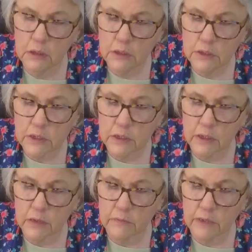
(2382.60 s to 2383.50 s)
So you
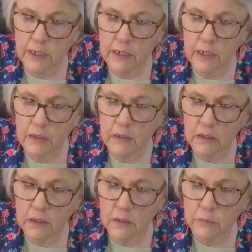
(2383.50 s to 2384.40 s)
go down,
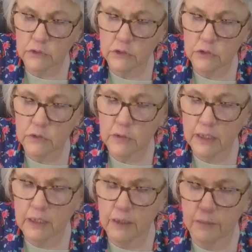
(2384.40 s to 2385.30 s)
come
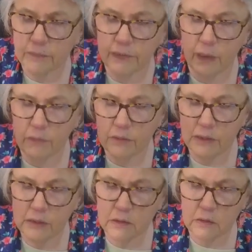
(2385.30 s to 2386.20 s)
straight up. That one
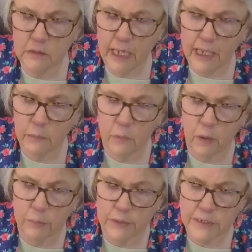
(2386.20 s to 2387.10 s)
little
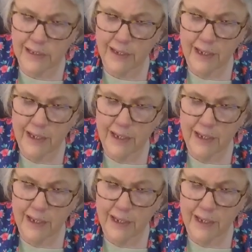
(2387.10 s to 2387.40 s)
cattywampus.